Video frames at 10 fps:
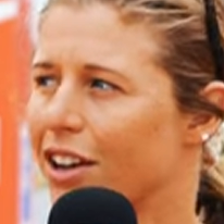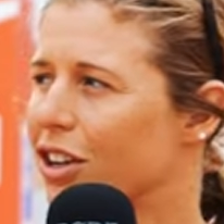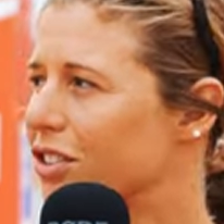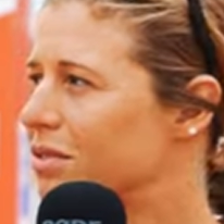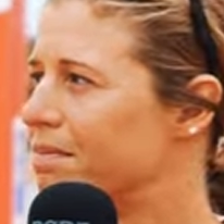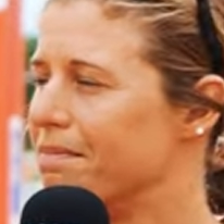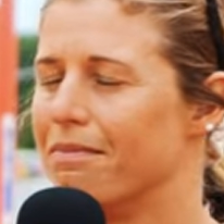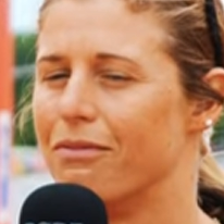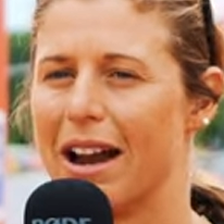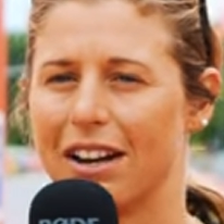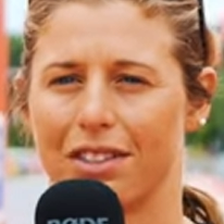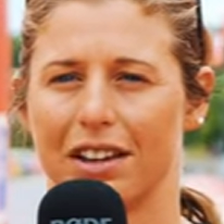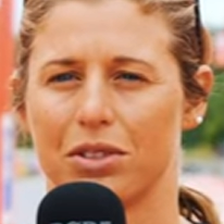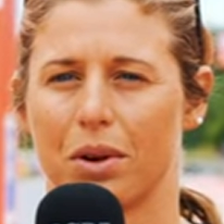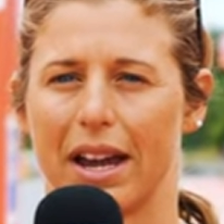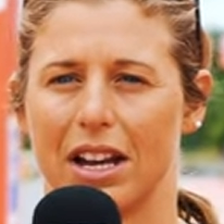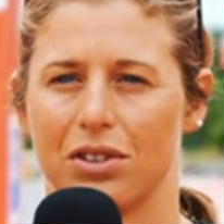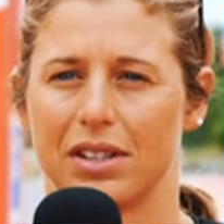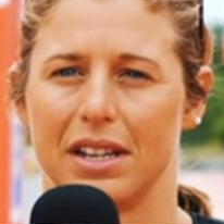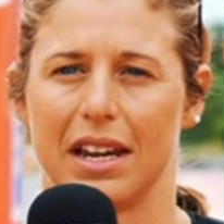could render things quite
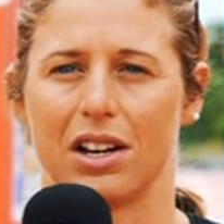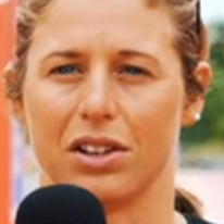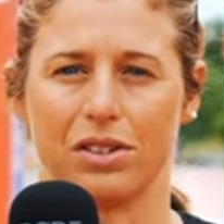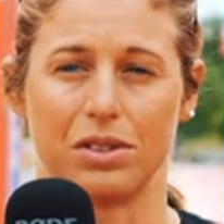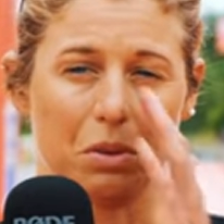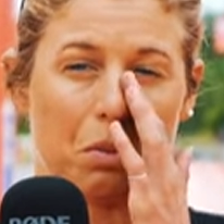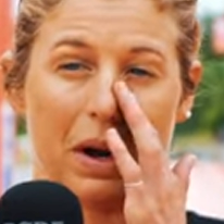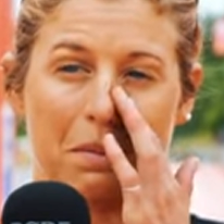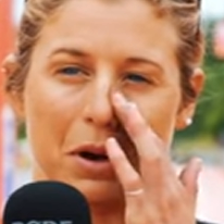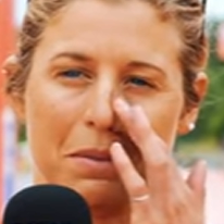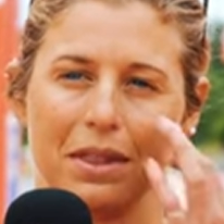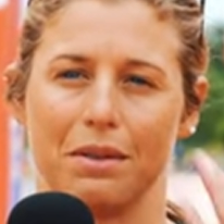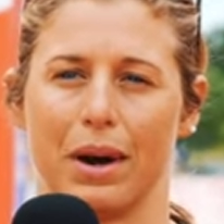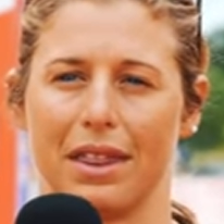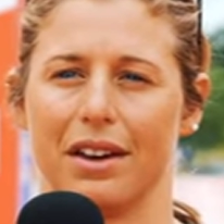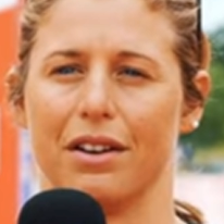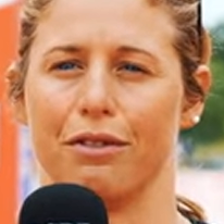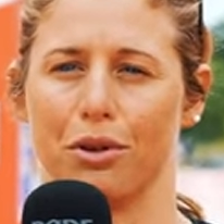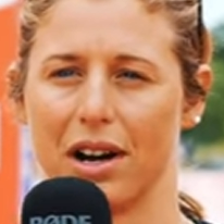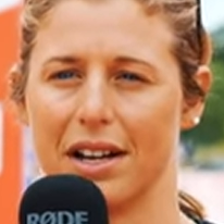interesting, because one moment the weather
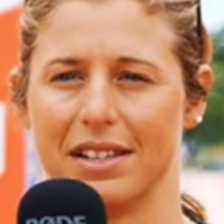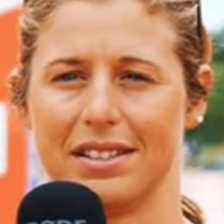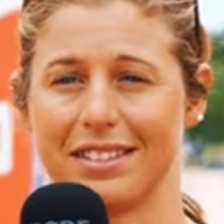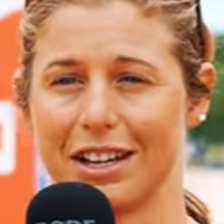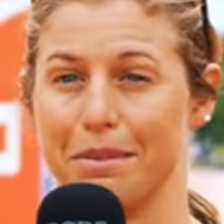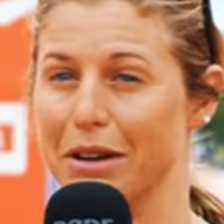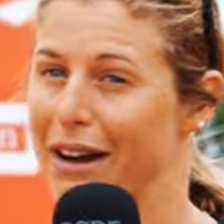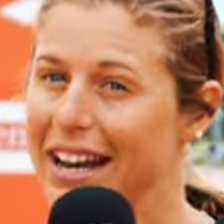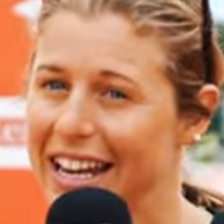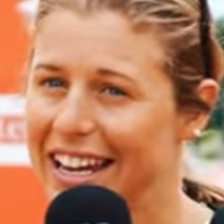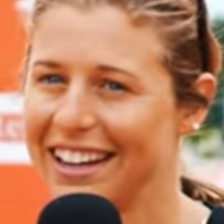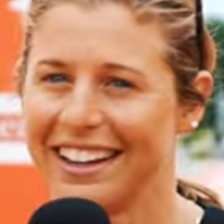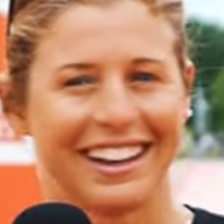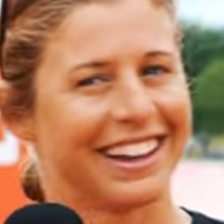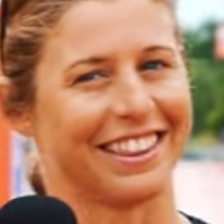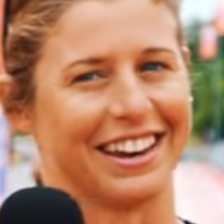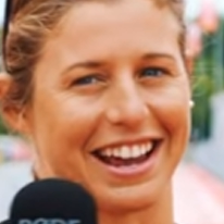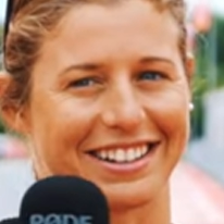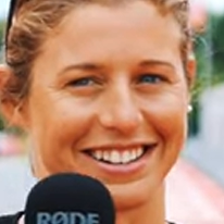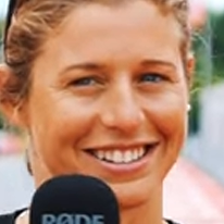forecast says it's going to be rainy, the
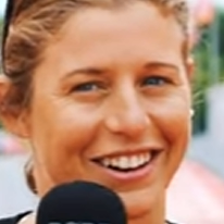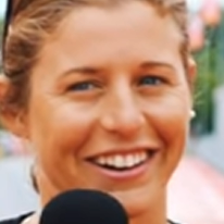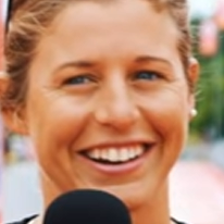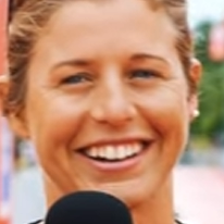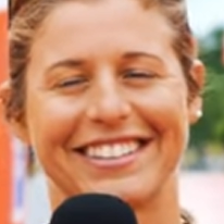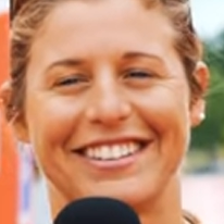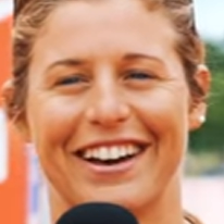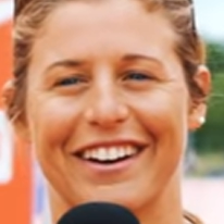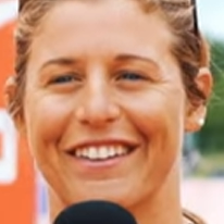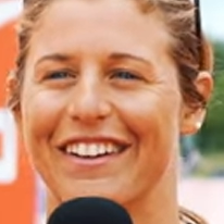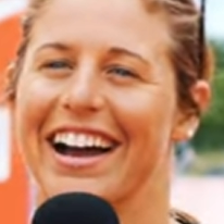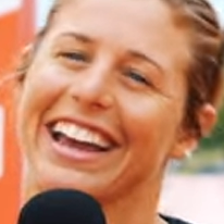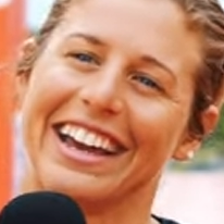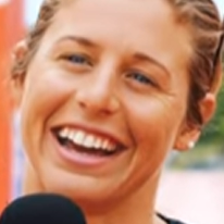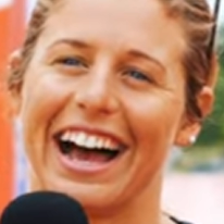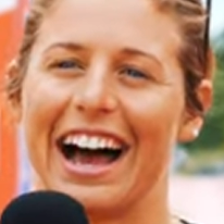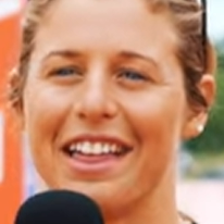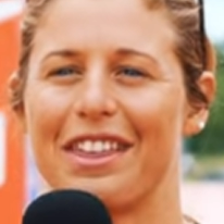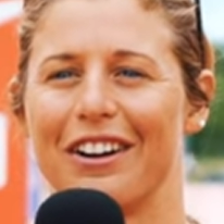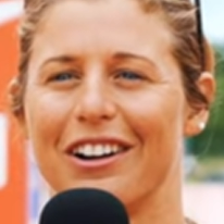next it's not. So
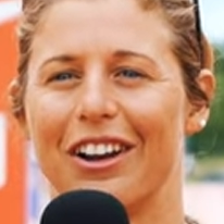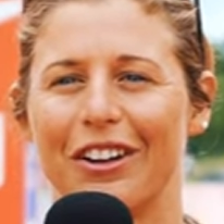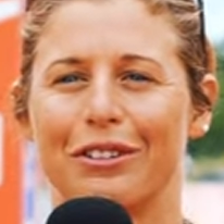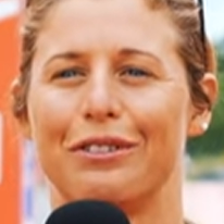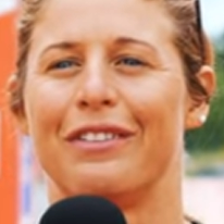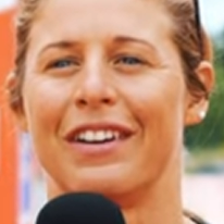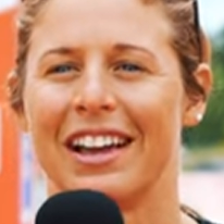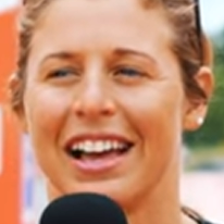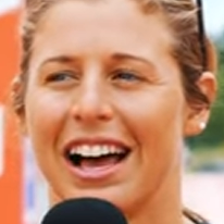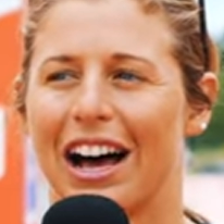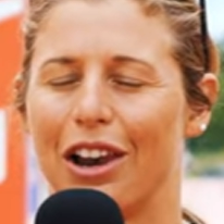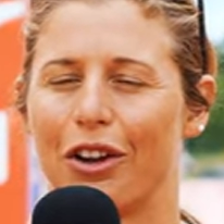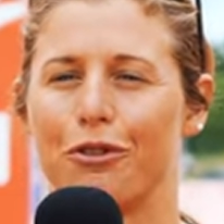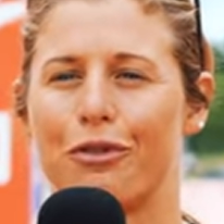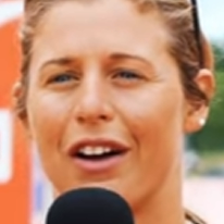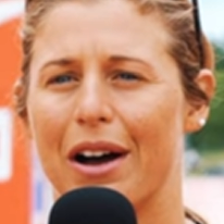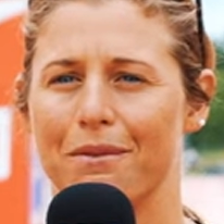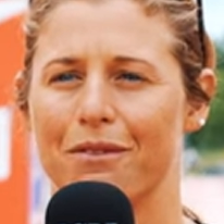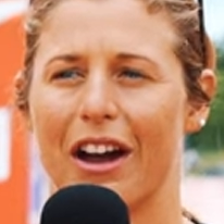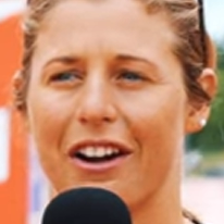there are a lot of
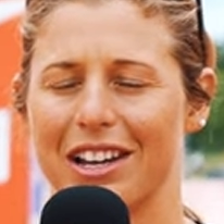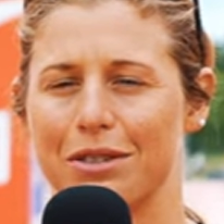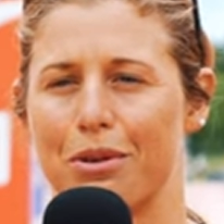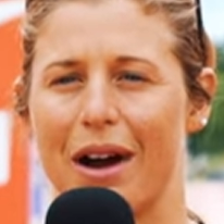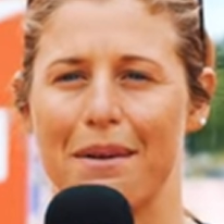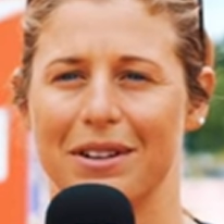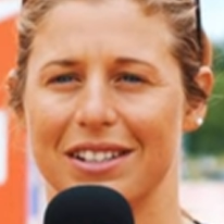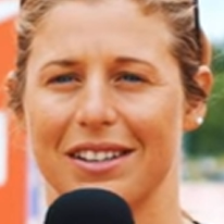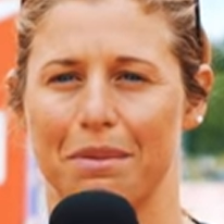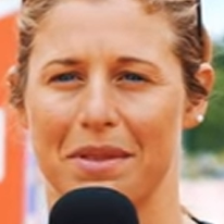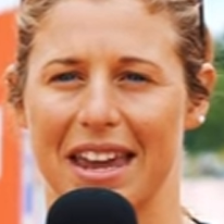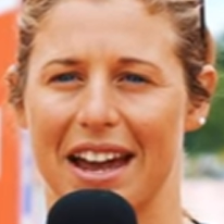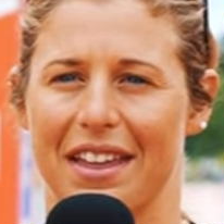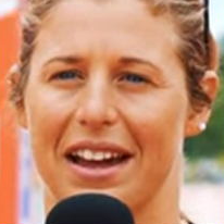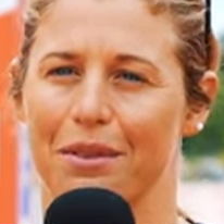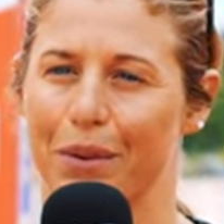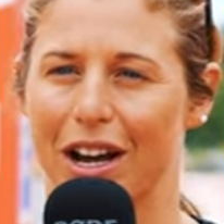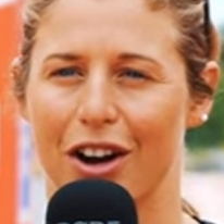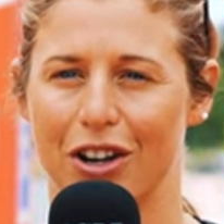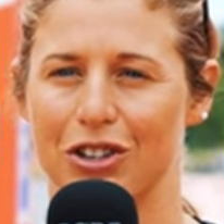various parameters up in the air that we
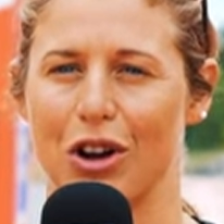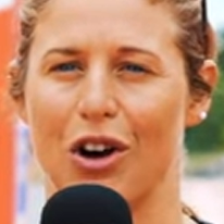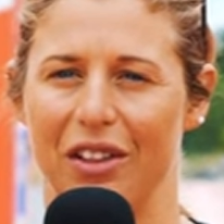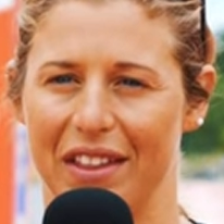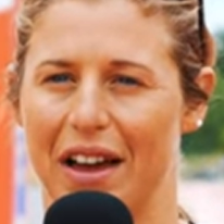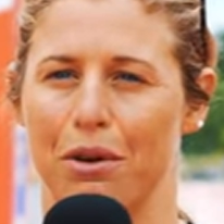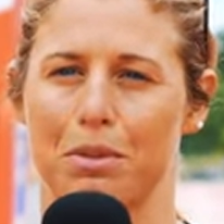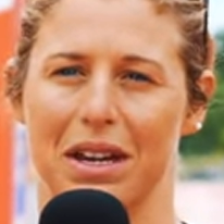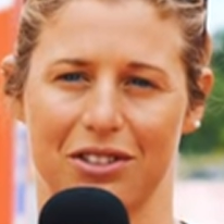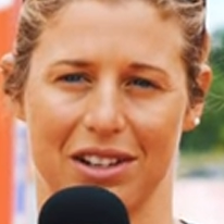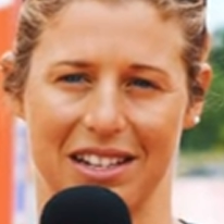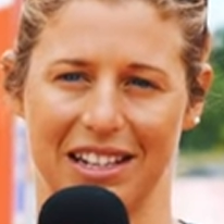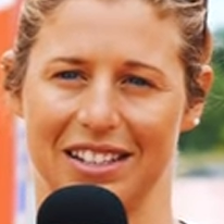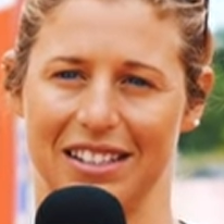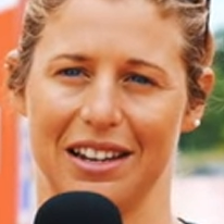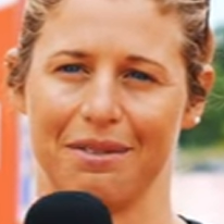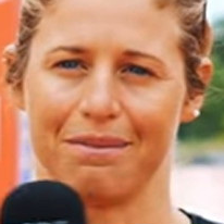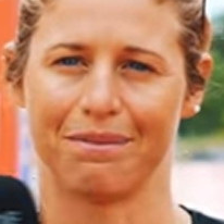can't control, and that will be interesting to see.